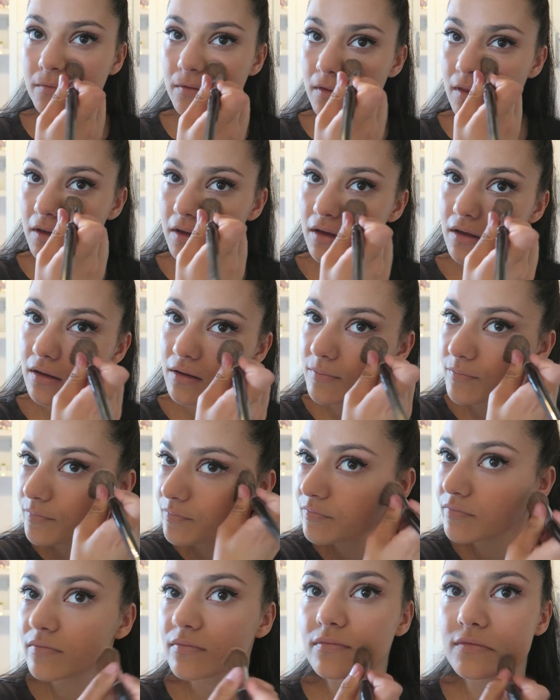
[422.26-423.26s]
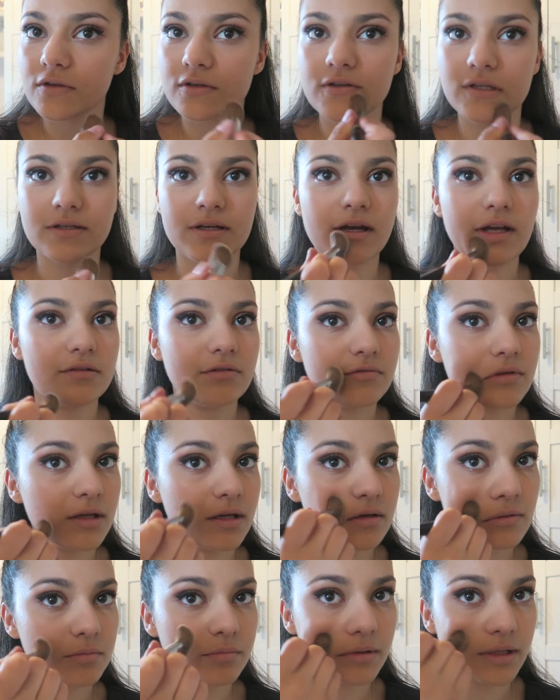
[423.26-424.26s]
that. Just kind of
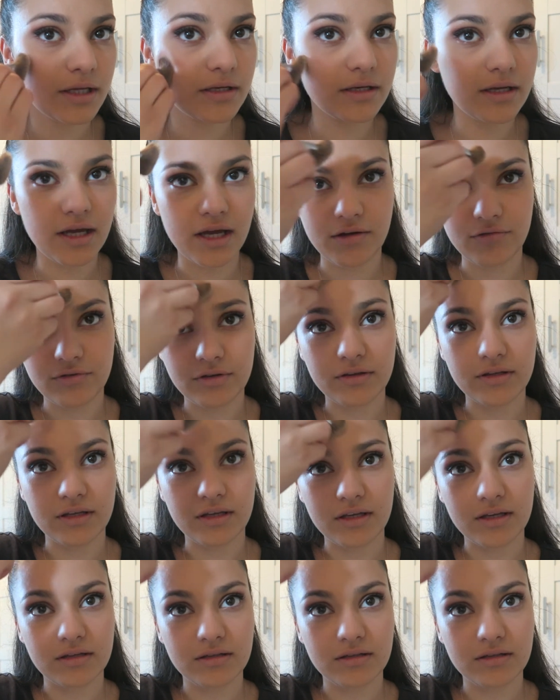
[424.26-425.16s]
like blend everything